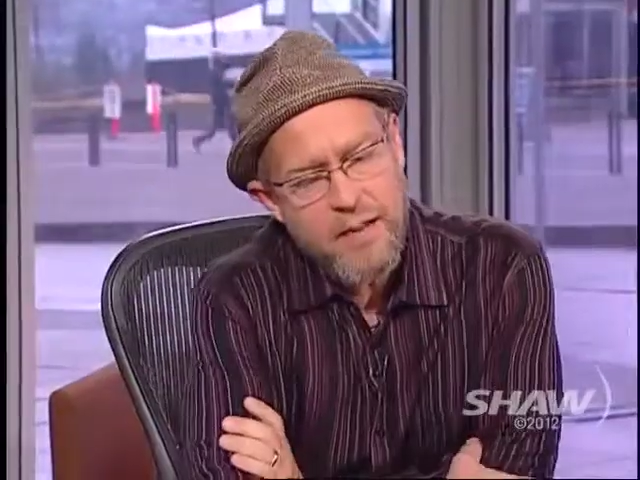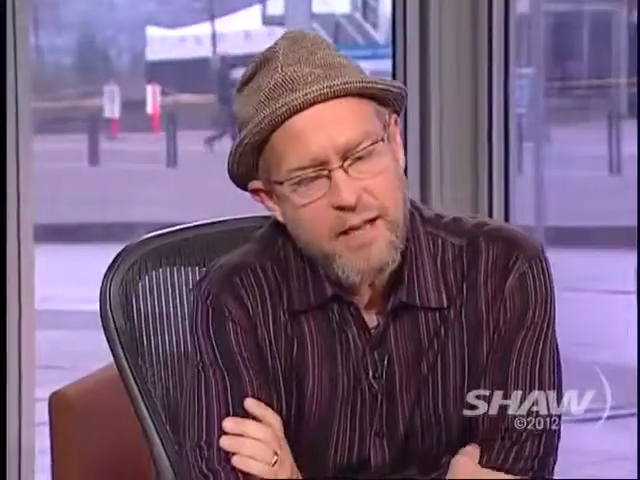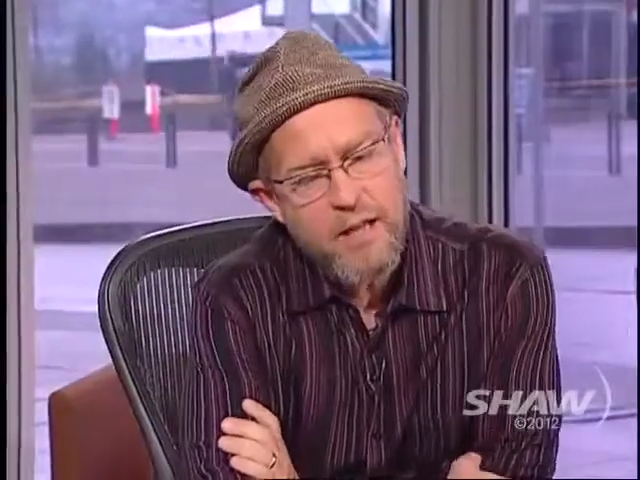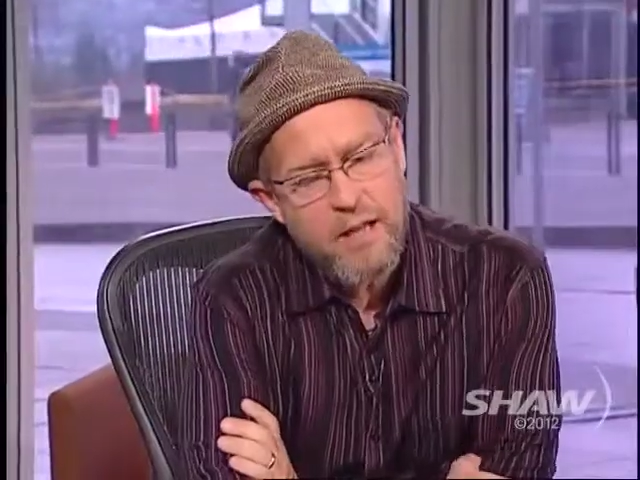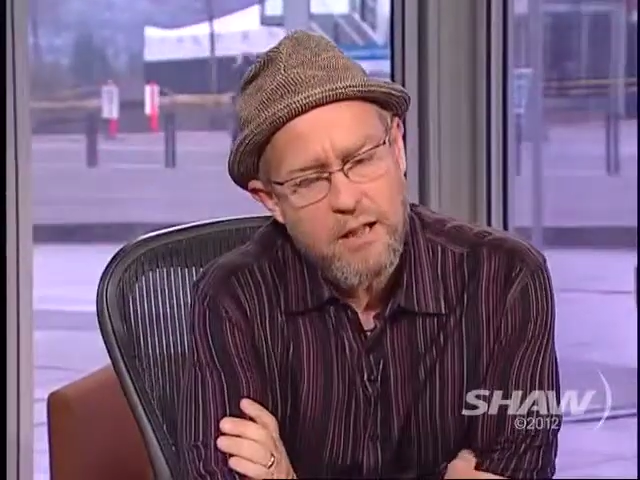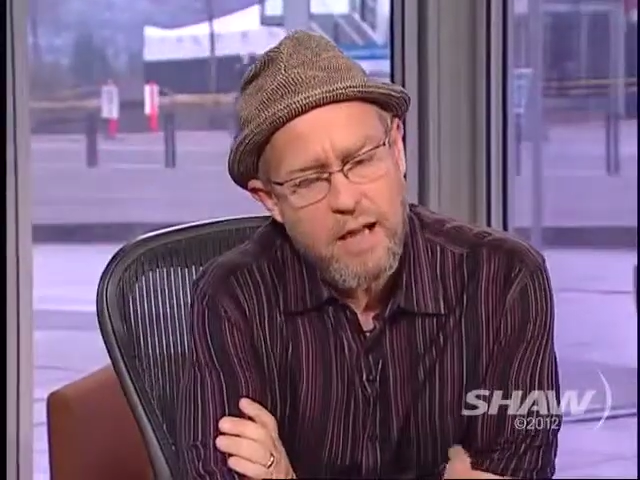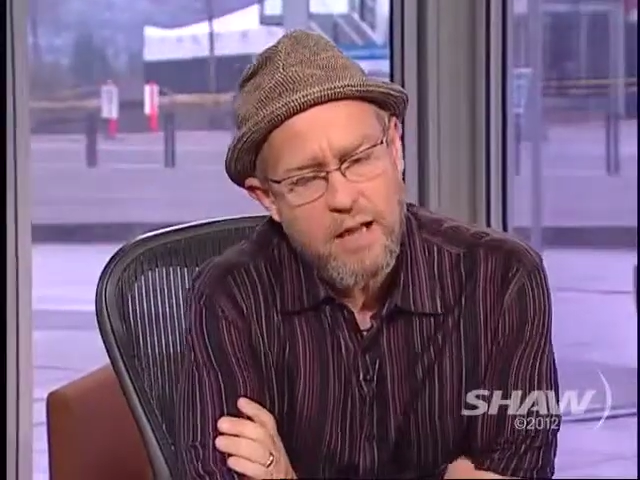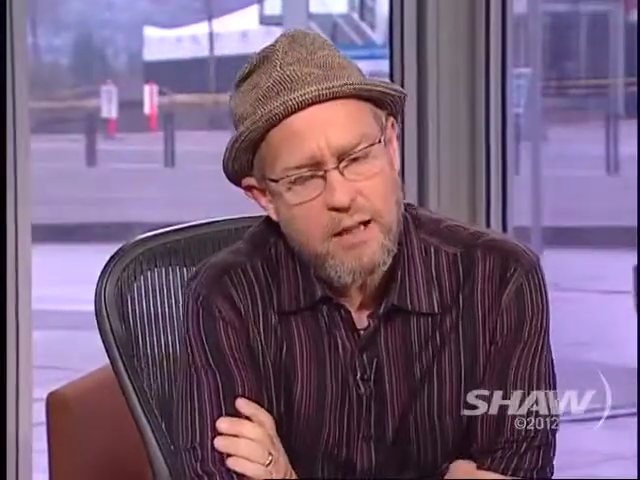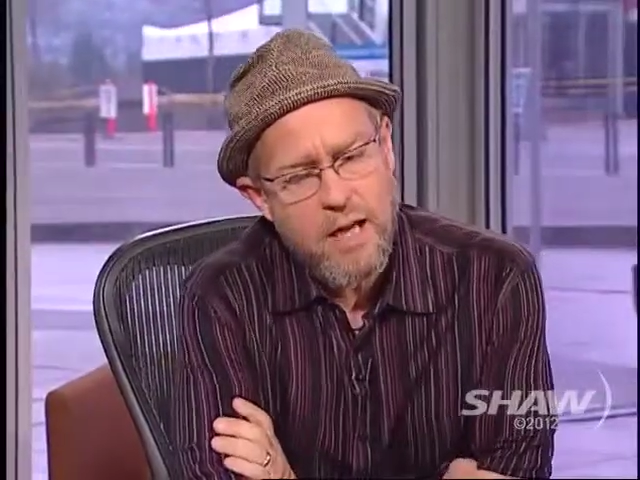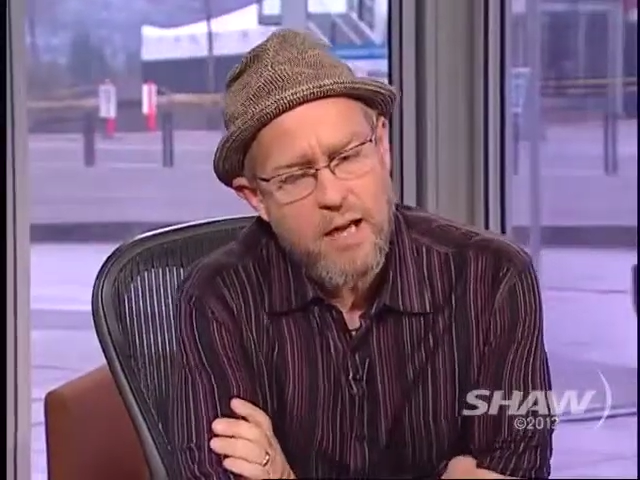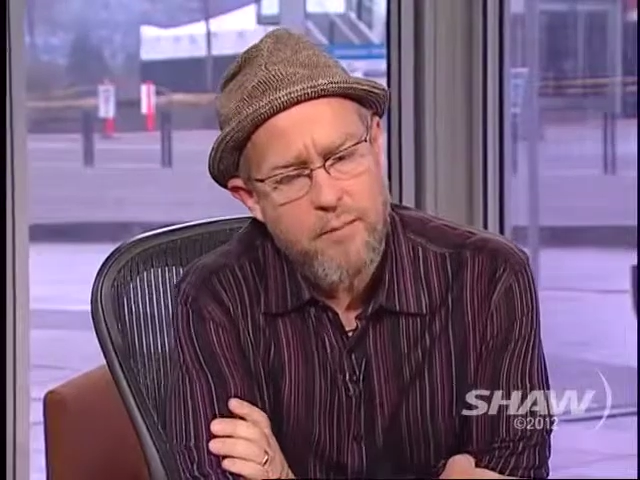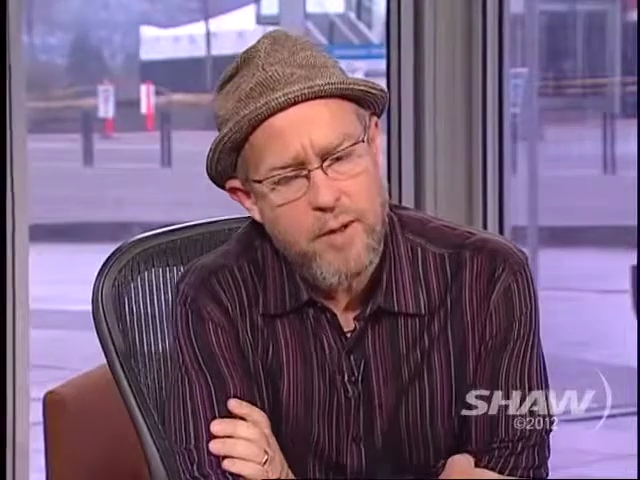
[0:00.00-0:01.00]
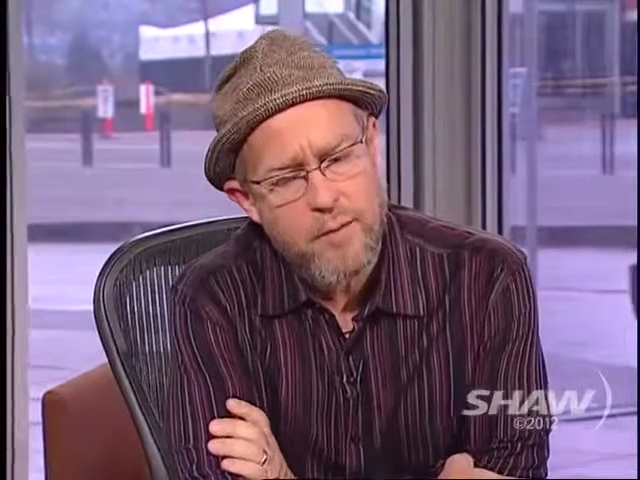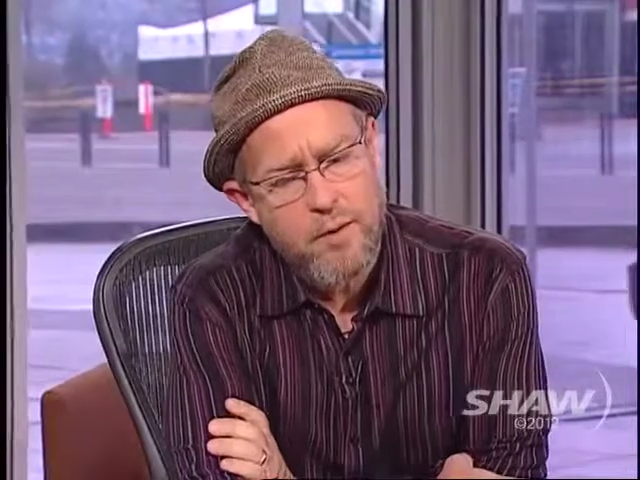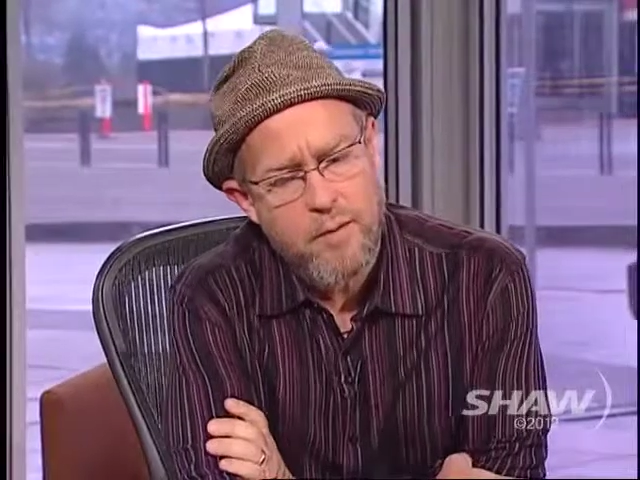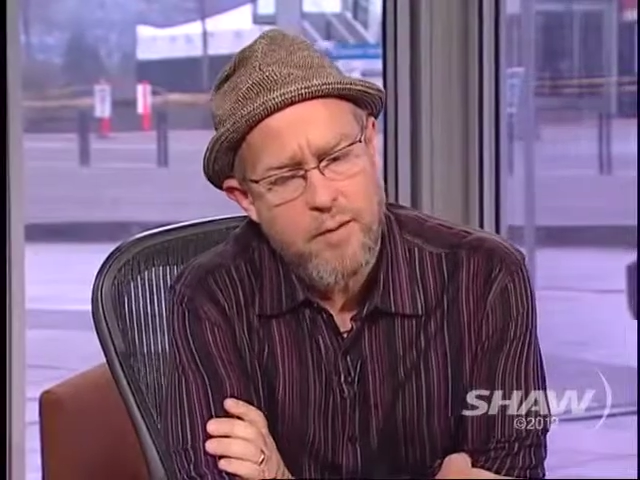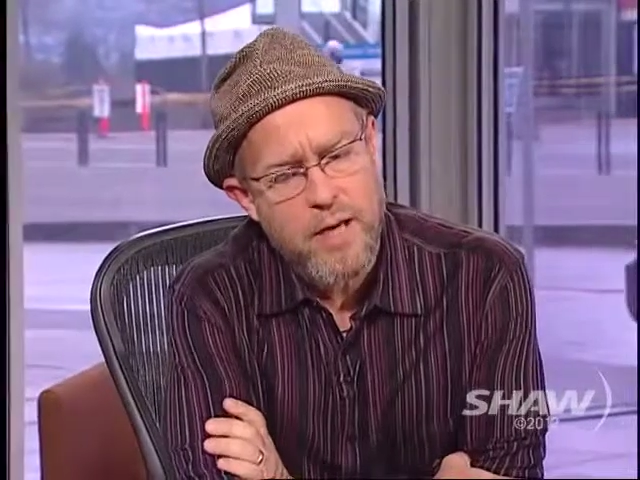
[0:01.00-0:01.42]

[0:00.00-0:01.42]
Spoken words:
think, like a lot of people in